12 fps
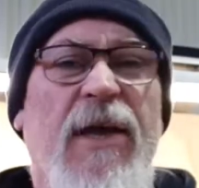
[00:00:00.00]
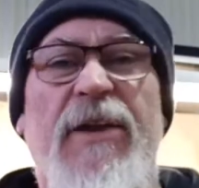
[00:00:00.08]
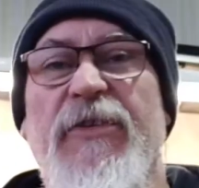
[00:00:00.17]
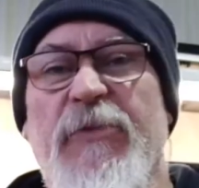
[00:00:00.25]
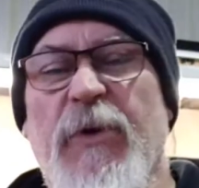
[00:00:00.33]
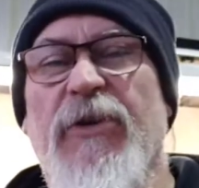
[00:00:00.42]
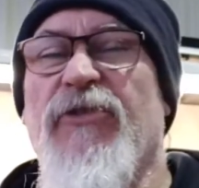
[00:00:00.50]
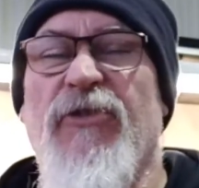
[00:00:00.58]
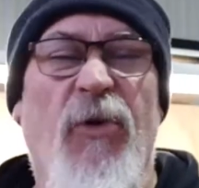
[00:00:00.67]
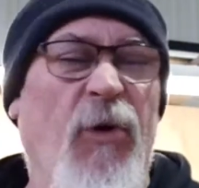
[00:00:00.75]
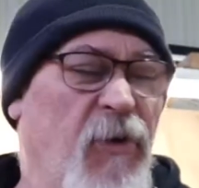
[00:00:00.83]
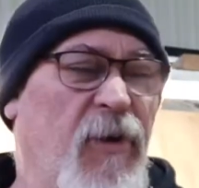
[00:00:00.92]
it is, but it's
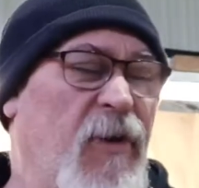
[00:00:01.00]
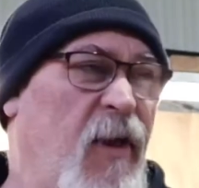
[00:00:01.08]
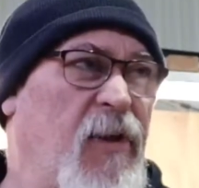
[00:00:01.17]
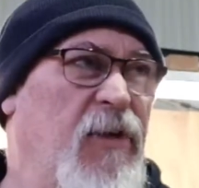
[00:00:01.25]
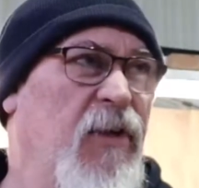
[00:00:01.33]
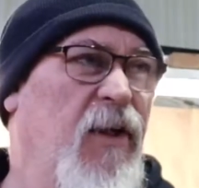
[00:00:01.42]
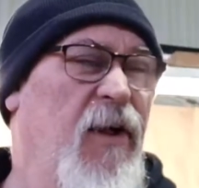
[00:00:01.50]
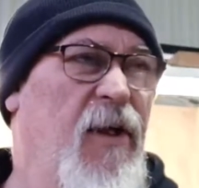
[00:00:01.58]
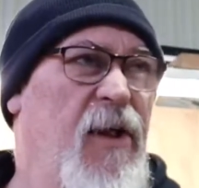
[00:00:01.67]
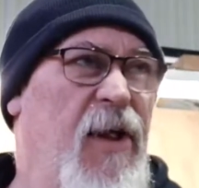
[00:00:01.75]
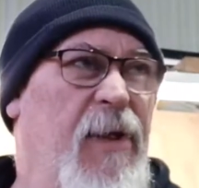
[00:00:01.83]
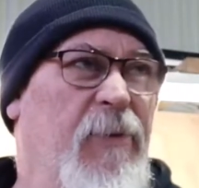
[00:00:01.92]
not.
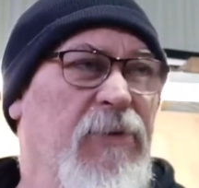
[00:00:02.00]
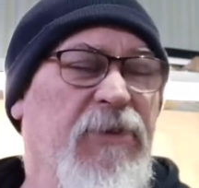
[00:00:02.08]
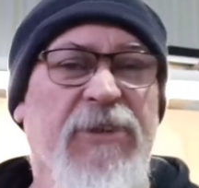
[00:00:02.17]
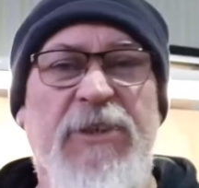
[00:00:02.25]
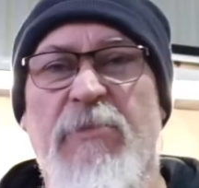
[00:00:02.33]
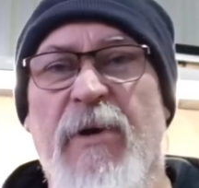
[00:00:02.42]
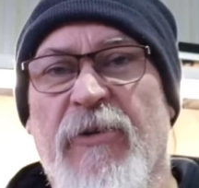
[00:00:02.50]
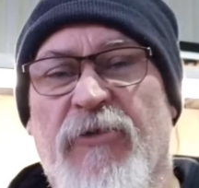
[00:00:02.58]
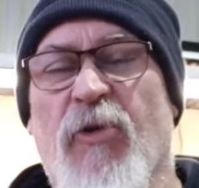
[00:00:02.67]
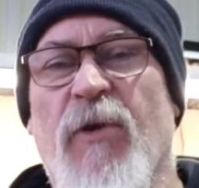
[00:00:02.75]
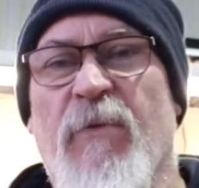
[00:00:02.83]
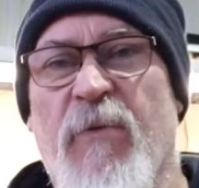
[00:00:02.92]
It's just a matter of
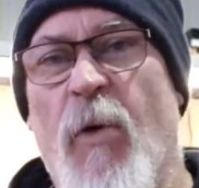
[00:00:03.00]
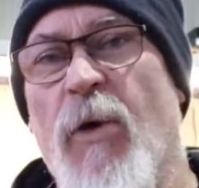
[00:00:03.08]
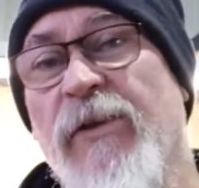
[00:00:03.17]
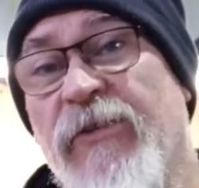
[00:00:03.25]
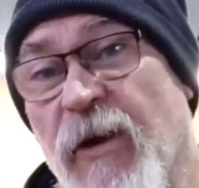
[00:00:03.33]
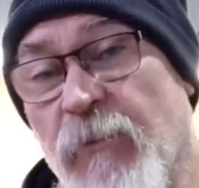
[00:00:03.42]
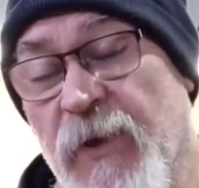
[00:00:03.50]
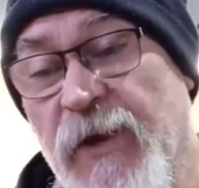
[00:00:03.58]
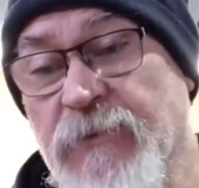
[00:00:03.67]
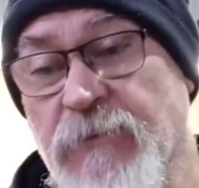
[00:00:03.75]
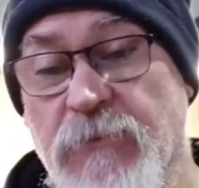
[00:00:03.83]
trying to find something.